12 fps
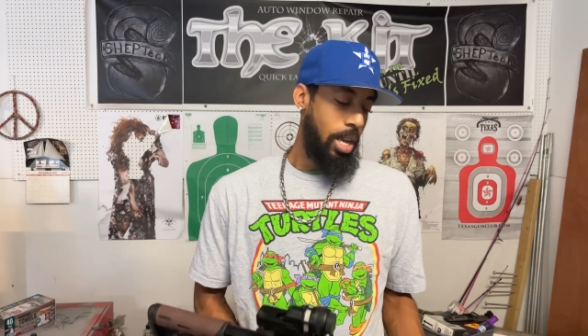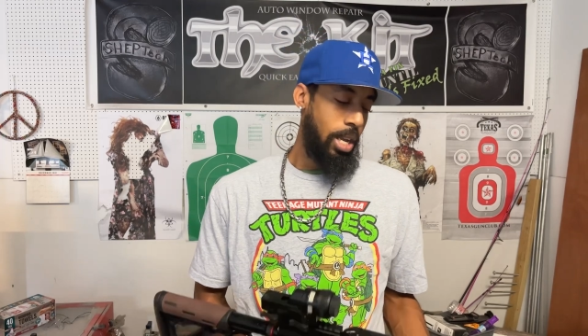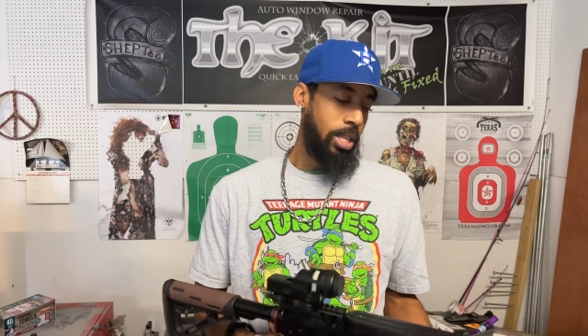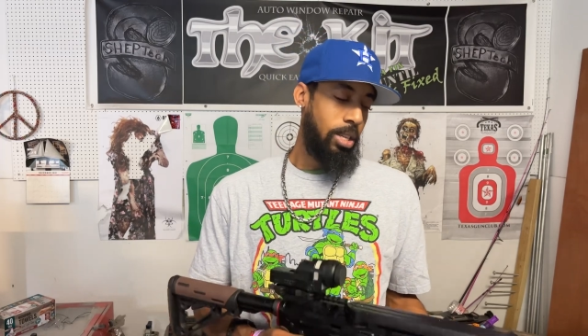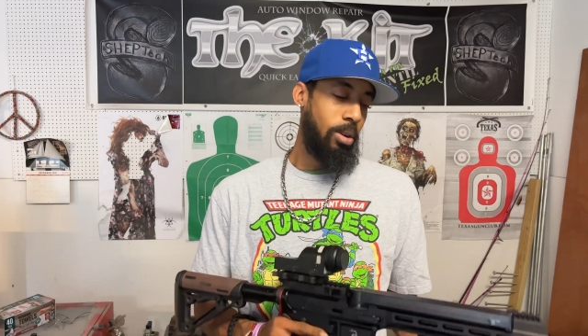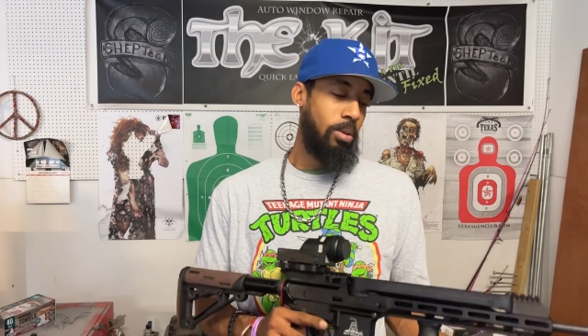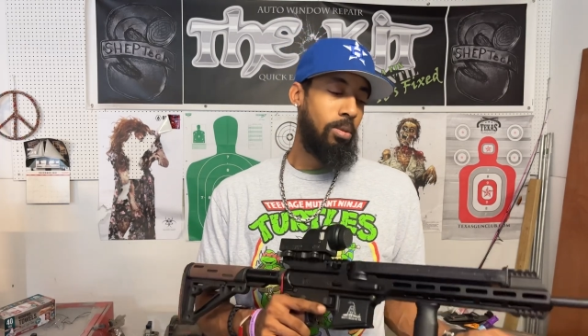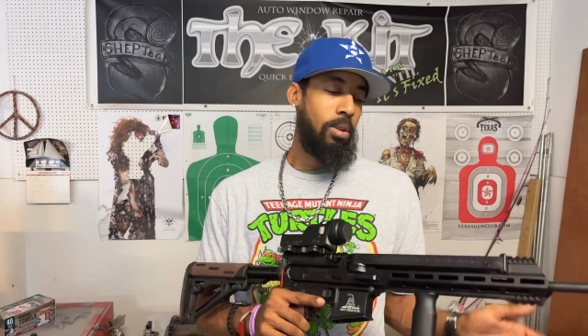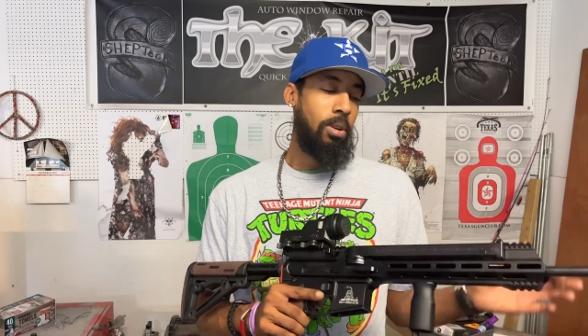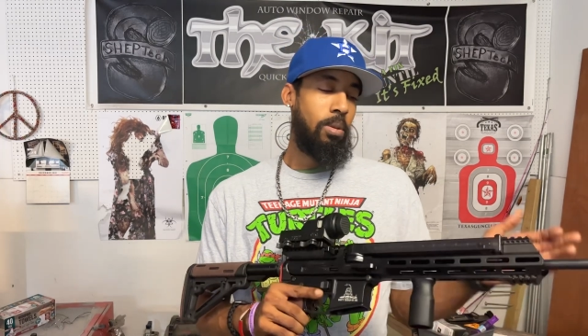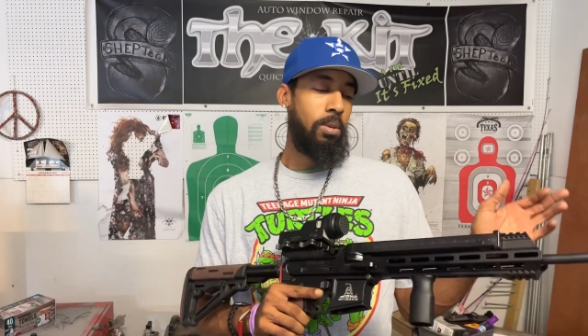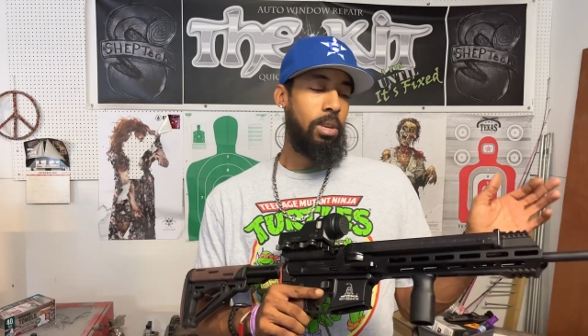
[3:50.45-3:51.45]
So
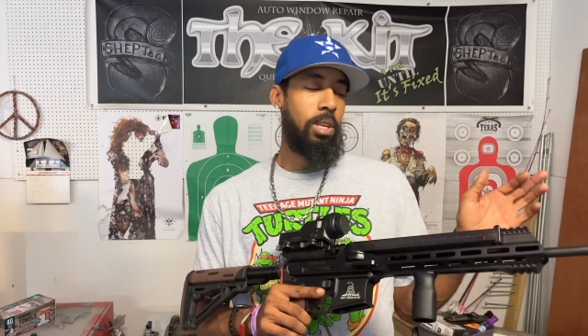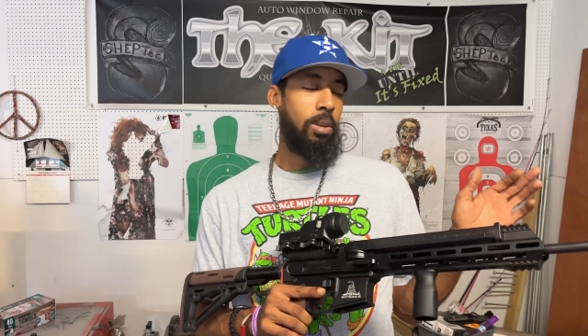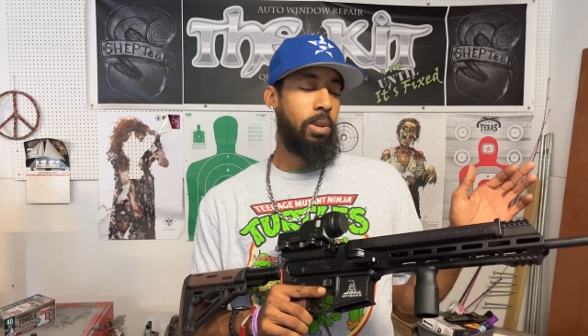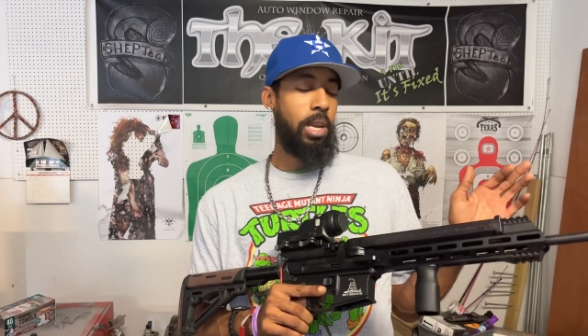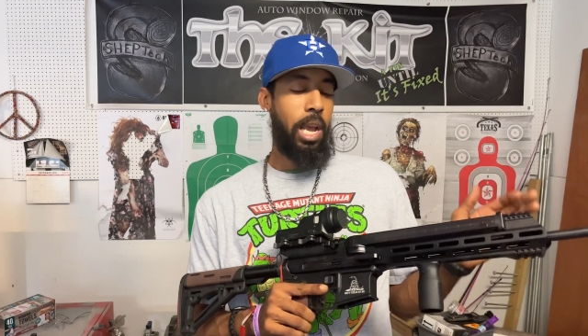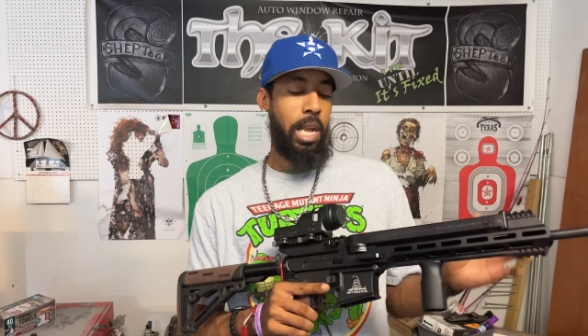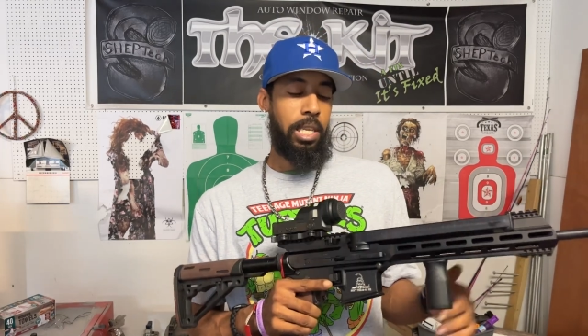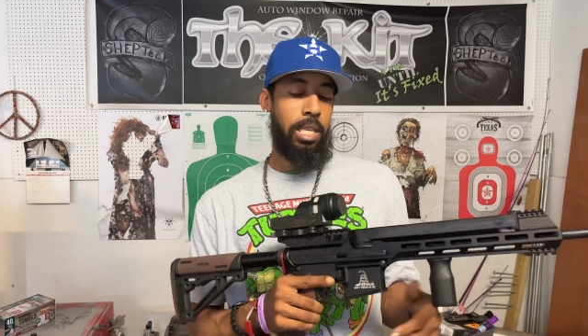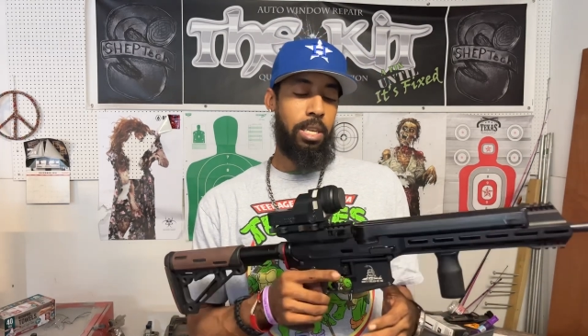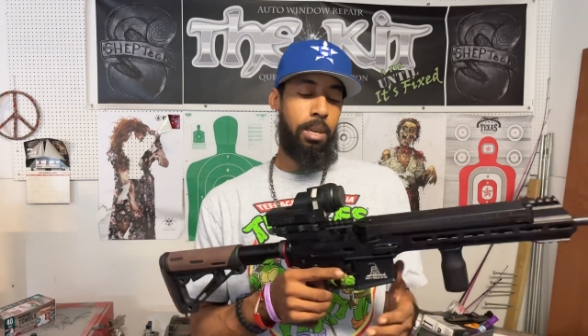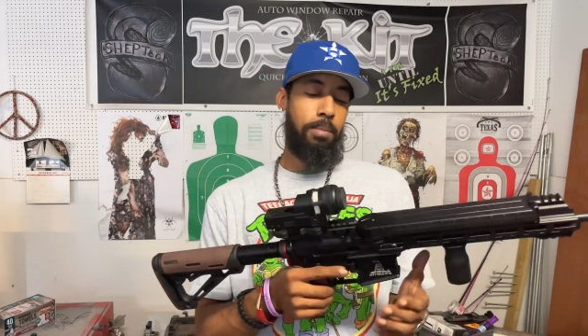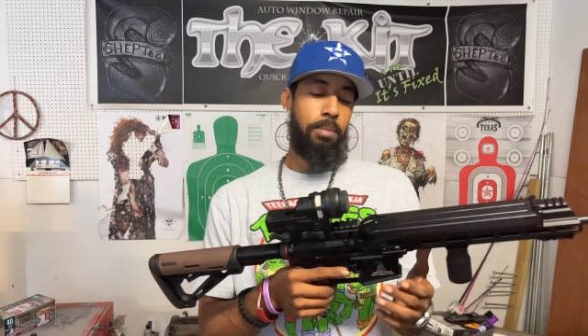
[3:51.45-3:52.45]
we can add this
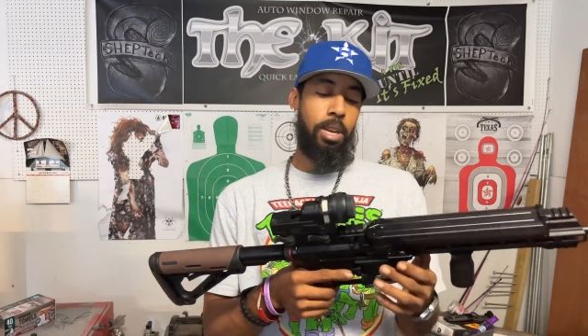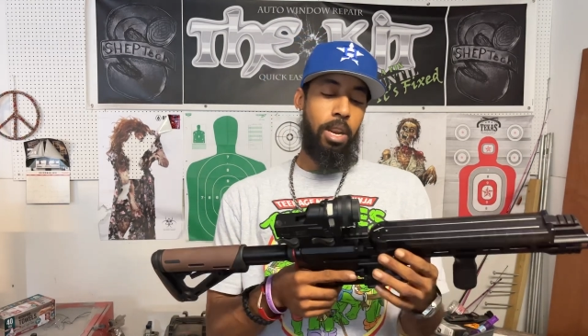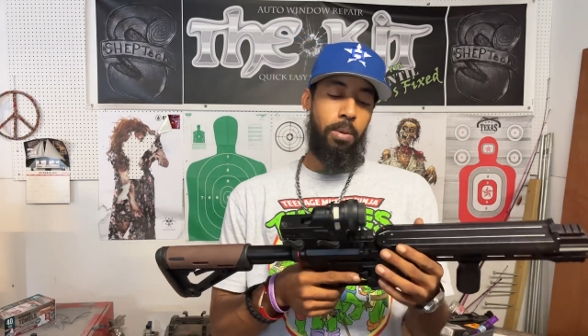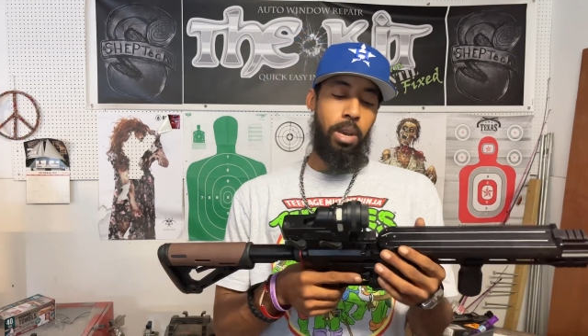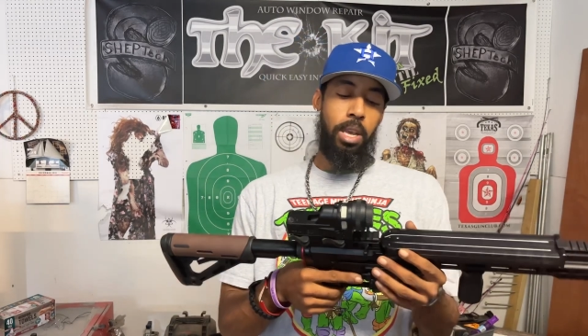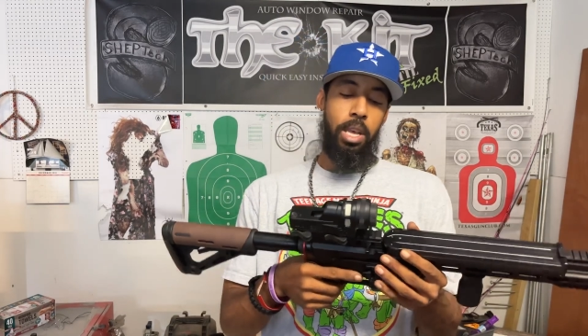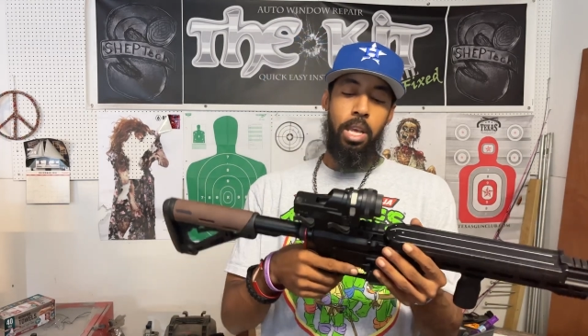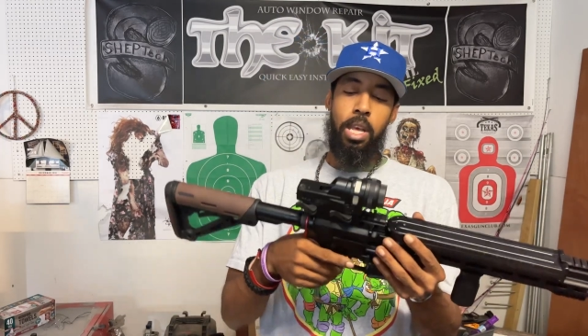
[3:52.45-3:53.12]
up. But anyway,